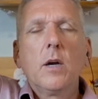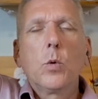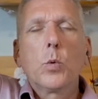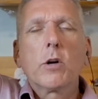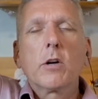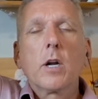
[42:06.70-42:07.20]

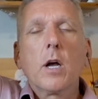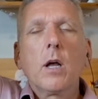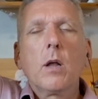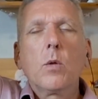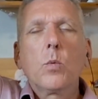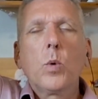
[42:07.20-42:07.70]
where it
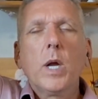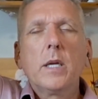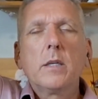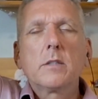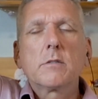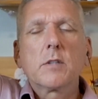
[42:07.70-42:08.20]

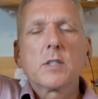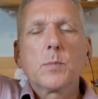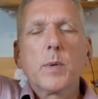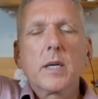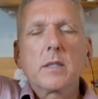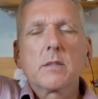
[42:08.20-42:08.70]
always
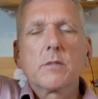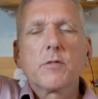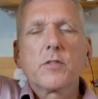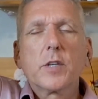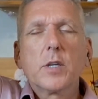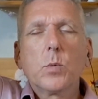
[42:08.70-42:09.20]
respects
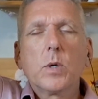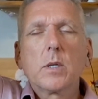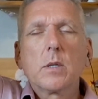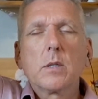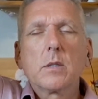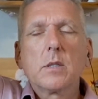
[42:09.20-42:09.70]
free
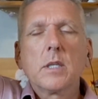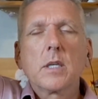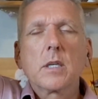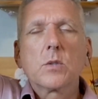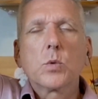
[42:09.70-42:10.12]
will, and